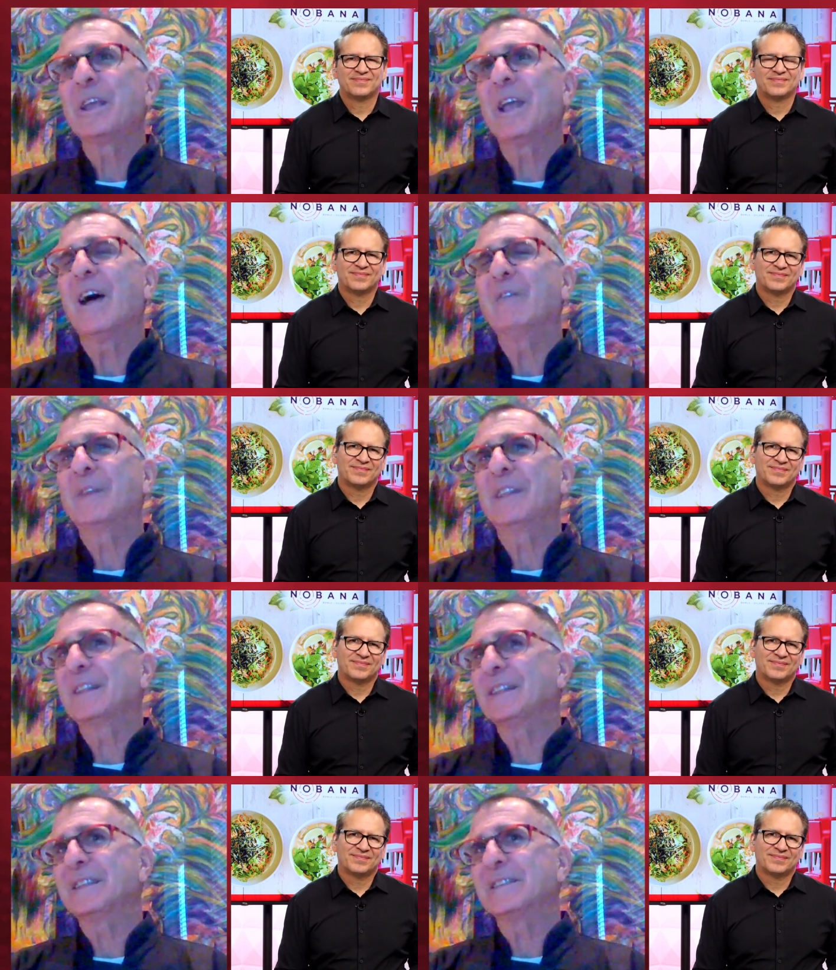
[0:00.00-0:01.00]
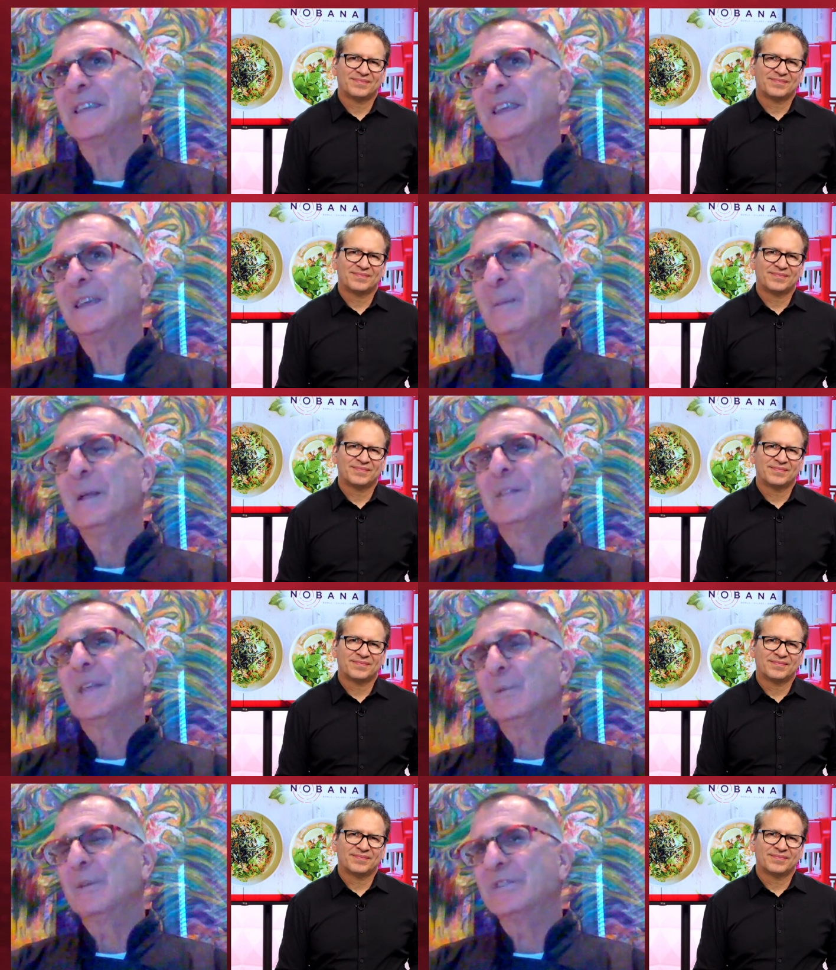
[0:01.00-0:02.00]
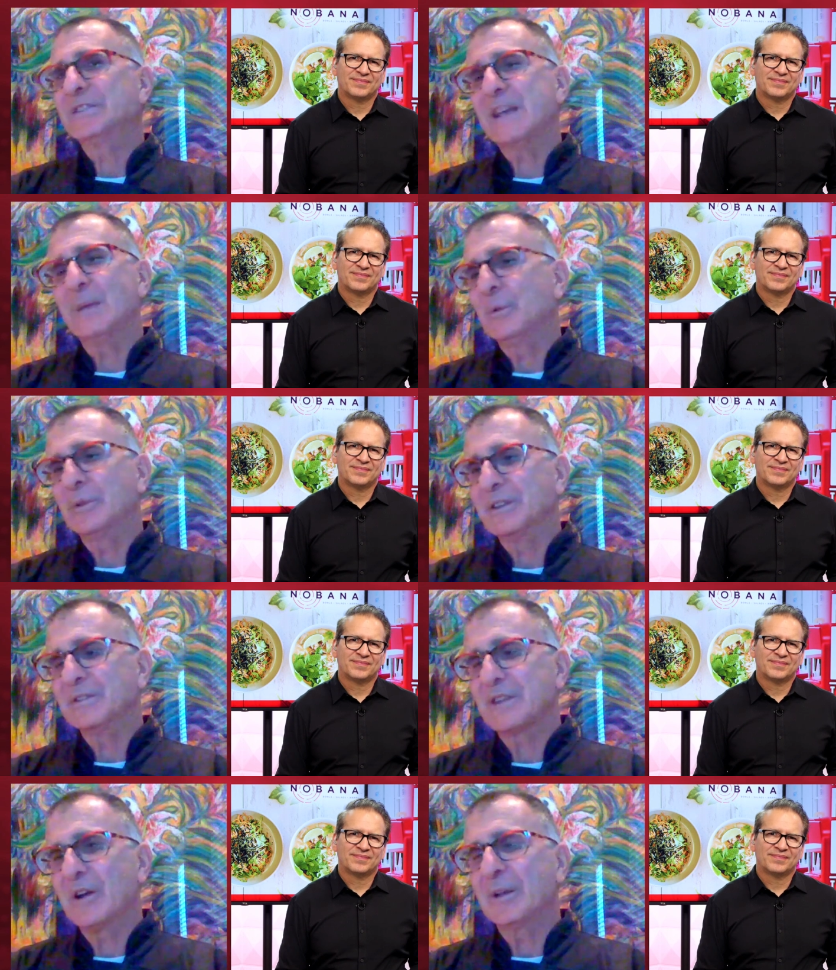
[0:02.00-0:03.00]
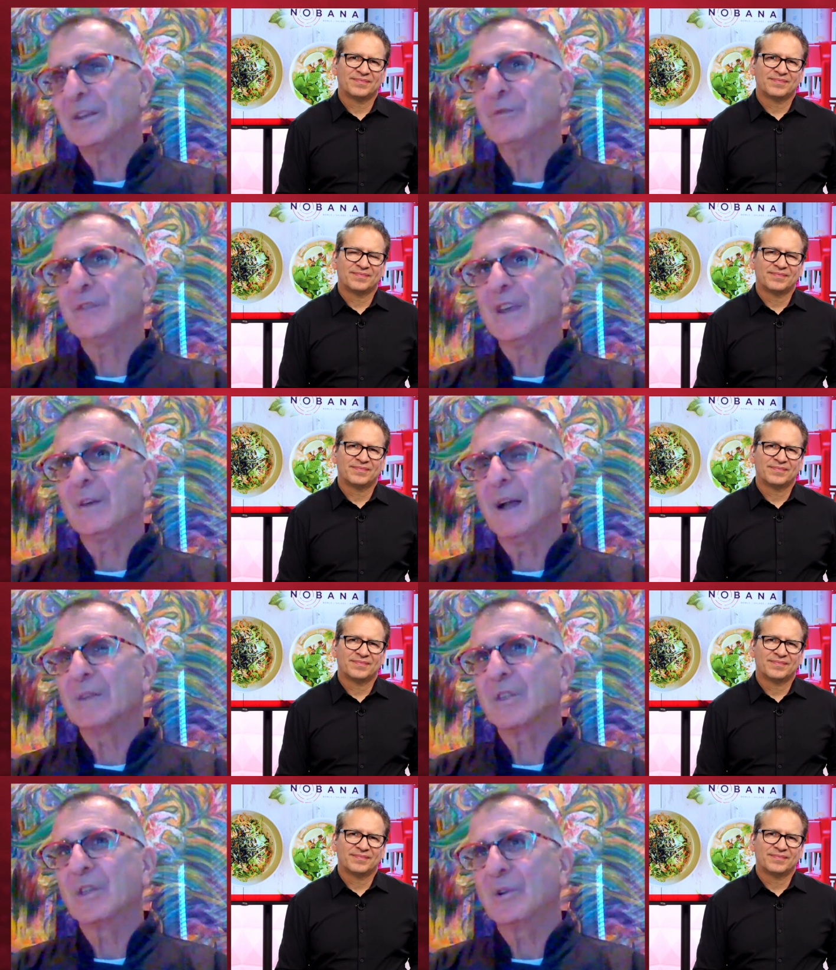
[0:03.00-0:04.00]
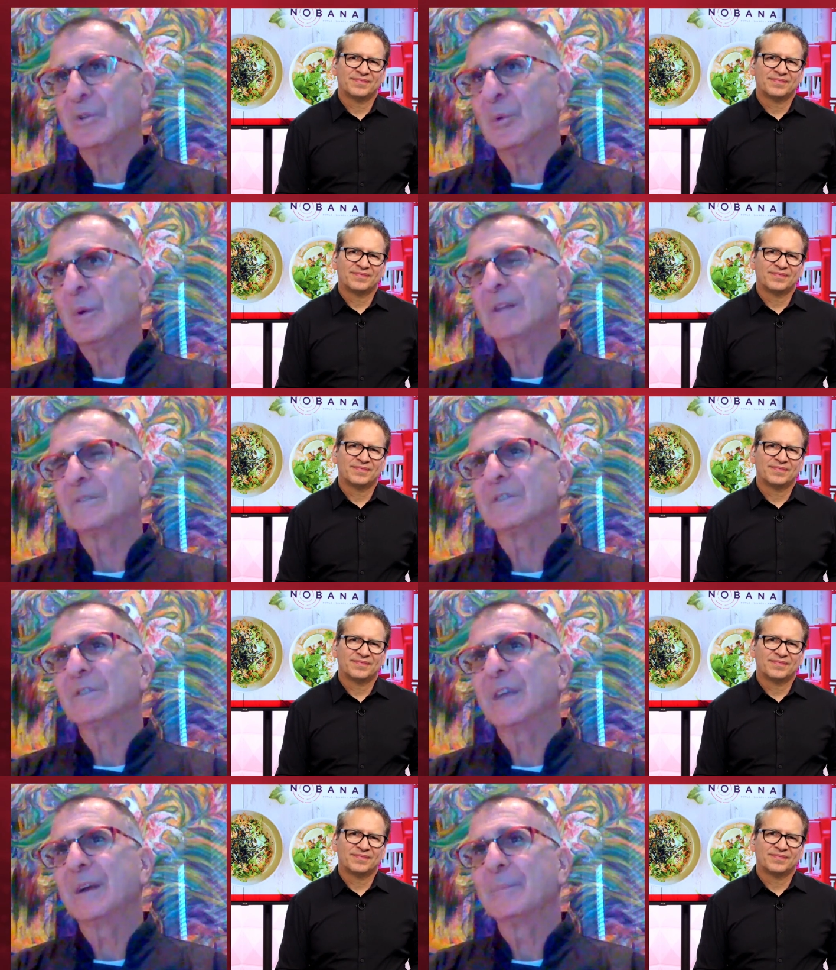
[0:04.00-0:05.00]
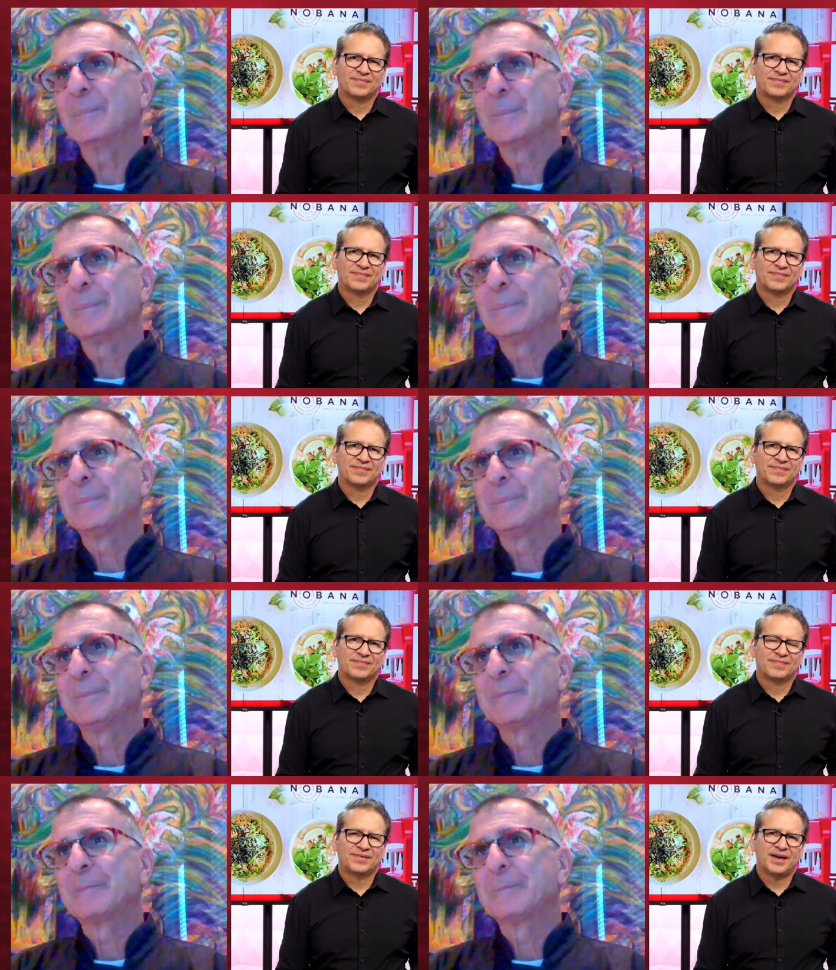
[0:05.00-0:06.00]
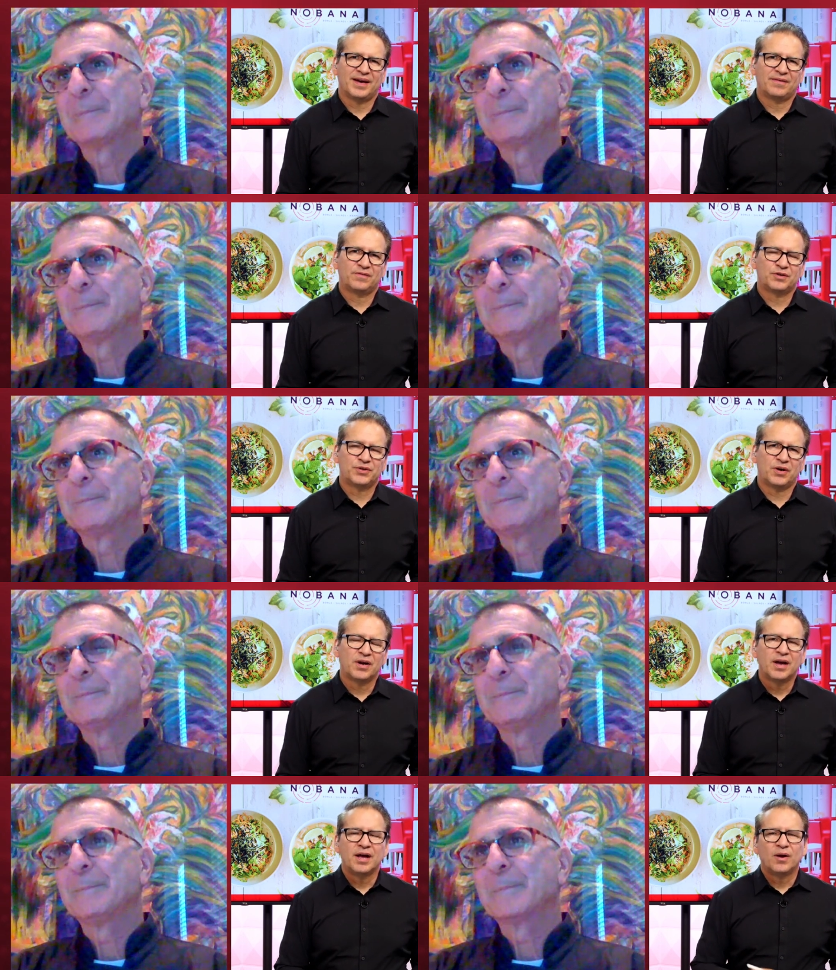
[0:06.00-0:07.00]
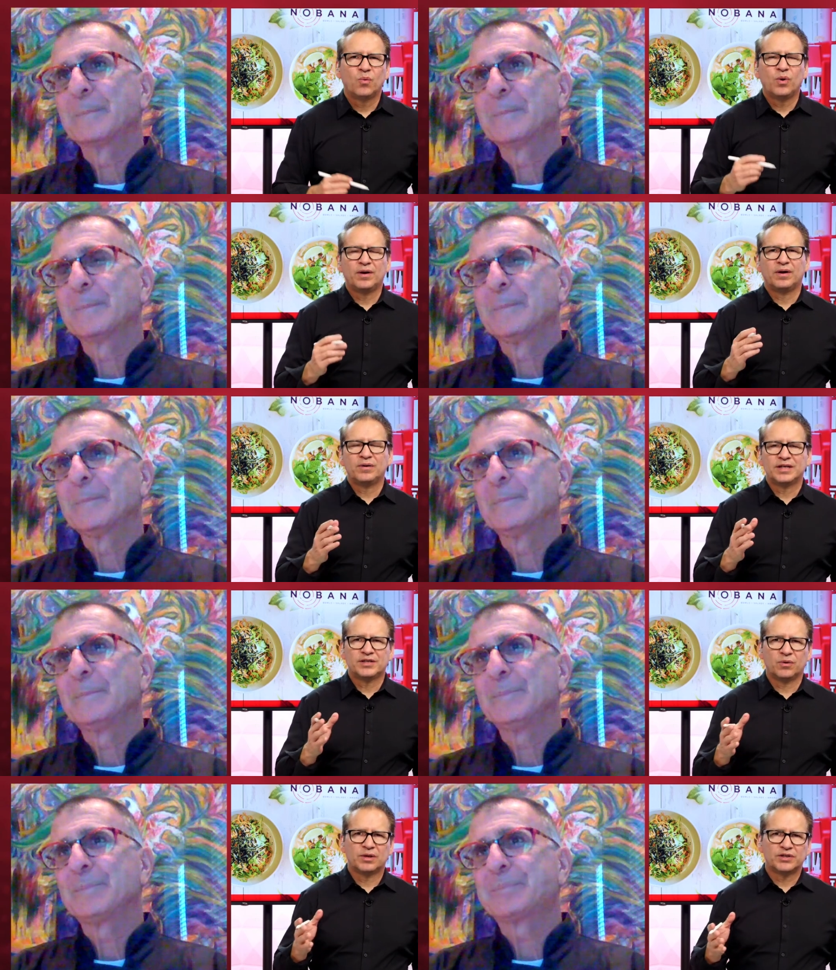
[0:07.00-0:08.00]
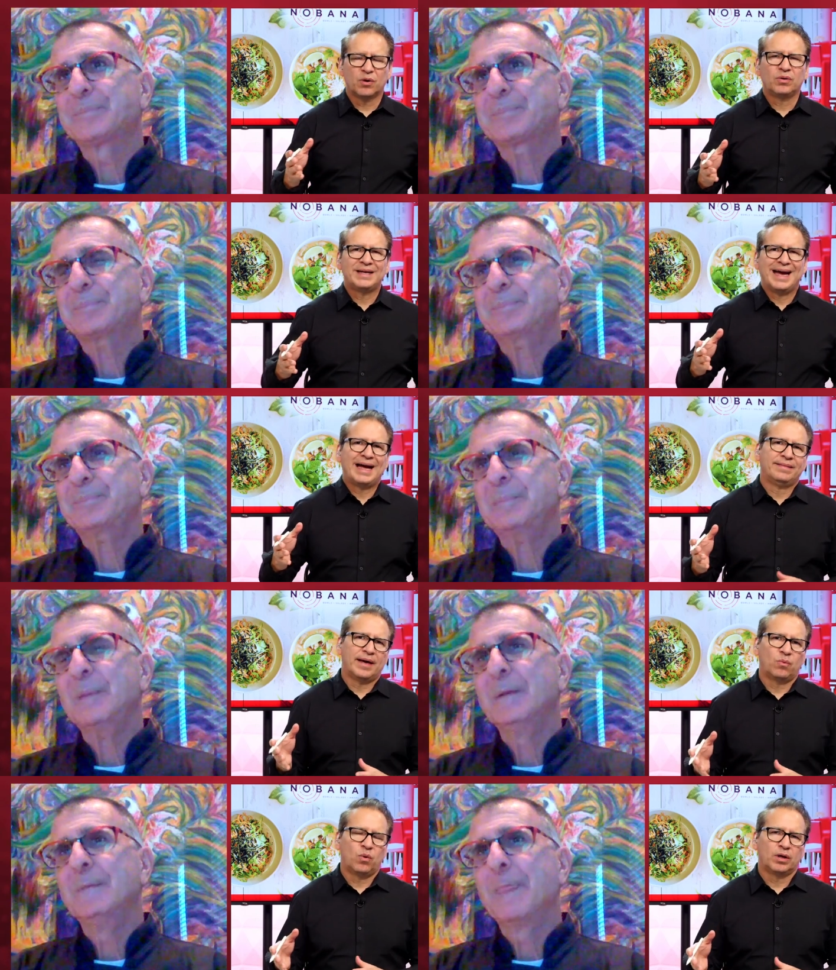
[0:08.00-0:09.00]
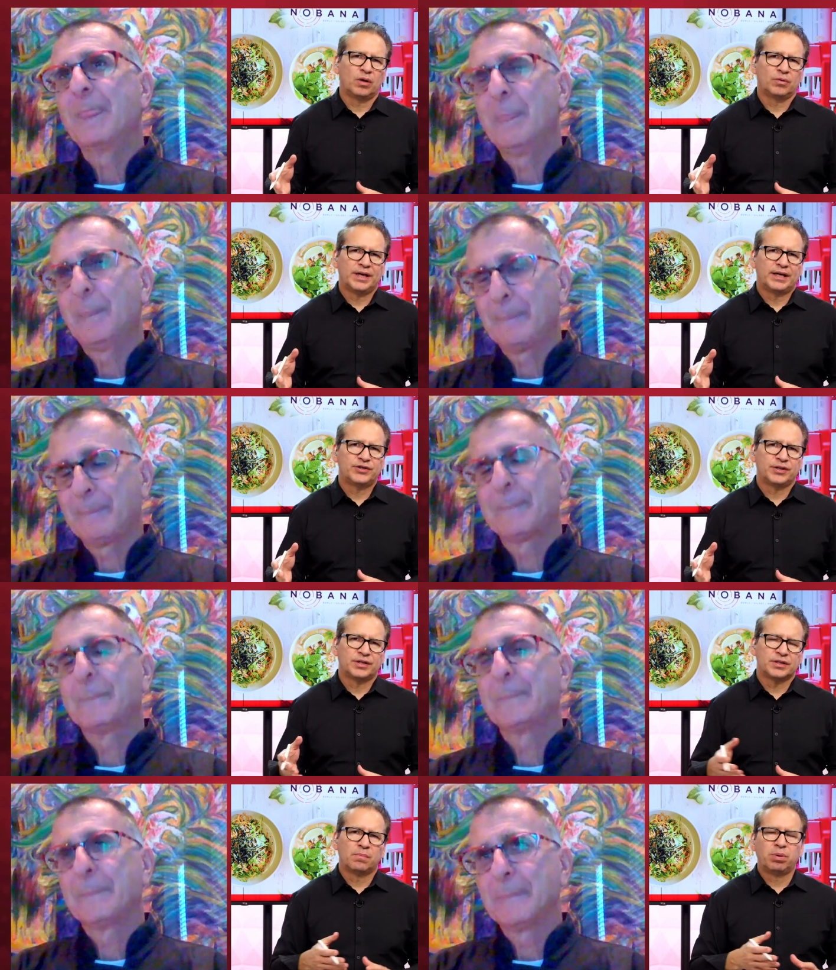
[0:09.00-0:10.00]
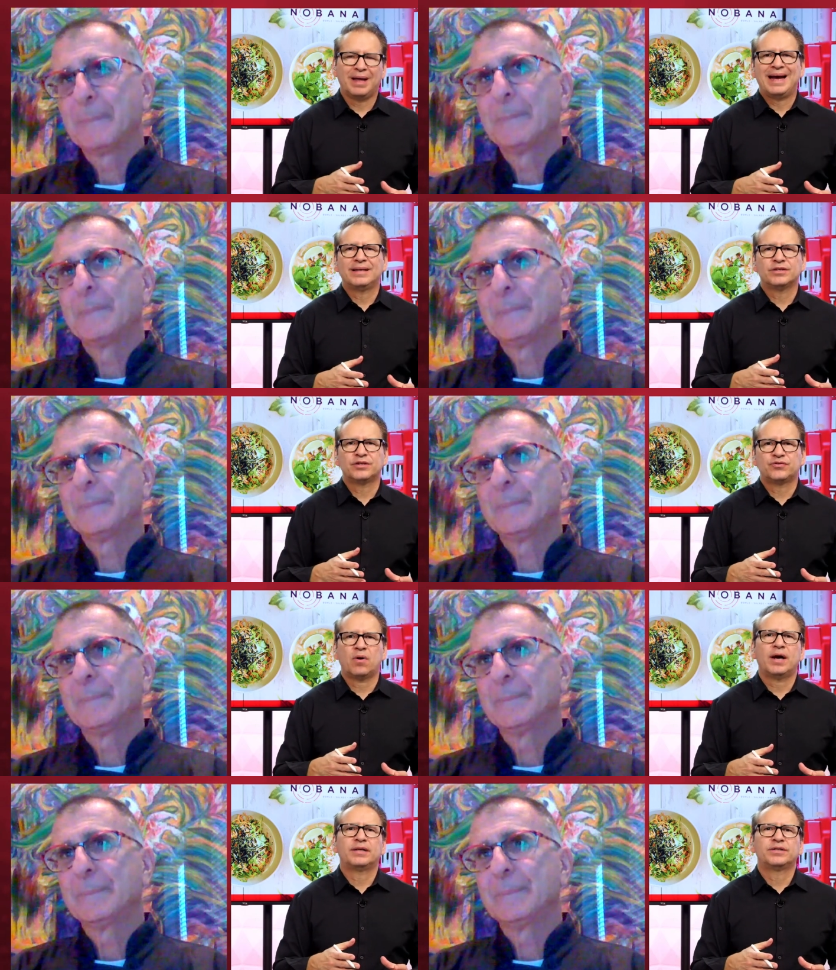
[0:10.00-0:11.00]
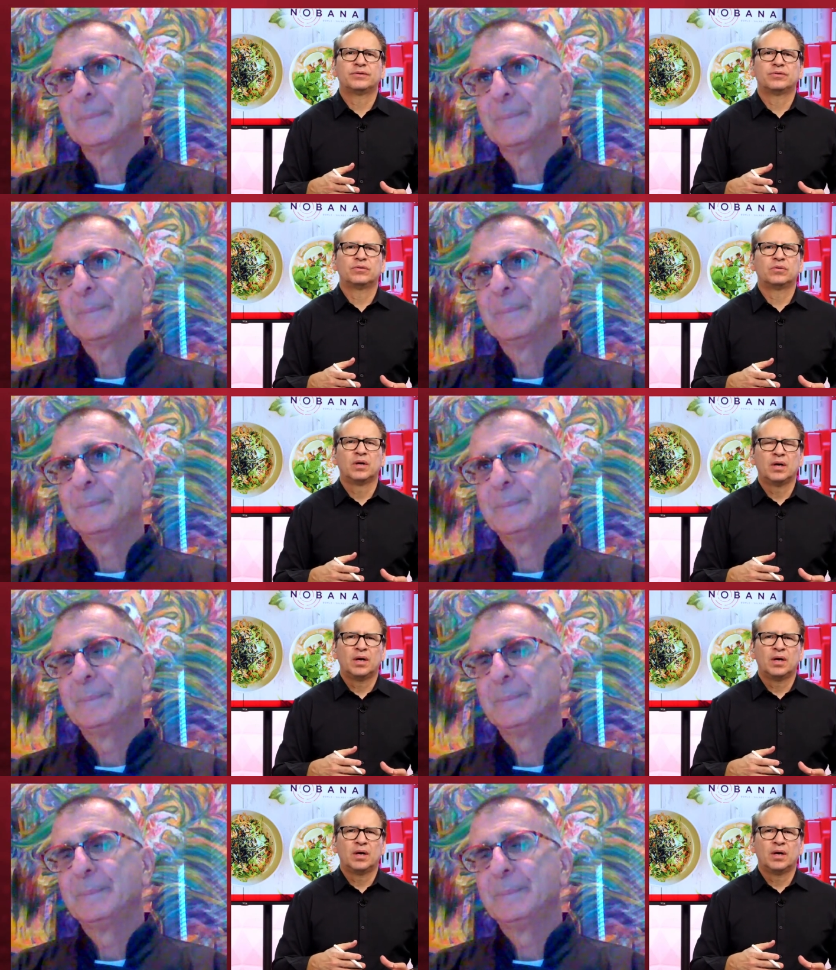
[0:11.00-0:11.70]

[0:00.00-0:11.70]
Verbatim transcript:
Speaker 1: pretty confident that the team that we've assembled is going to figure out the little nuances there.
Speaker 2: Yeah, for sure. We, okay, so it's only at that one location. Is the plan to try to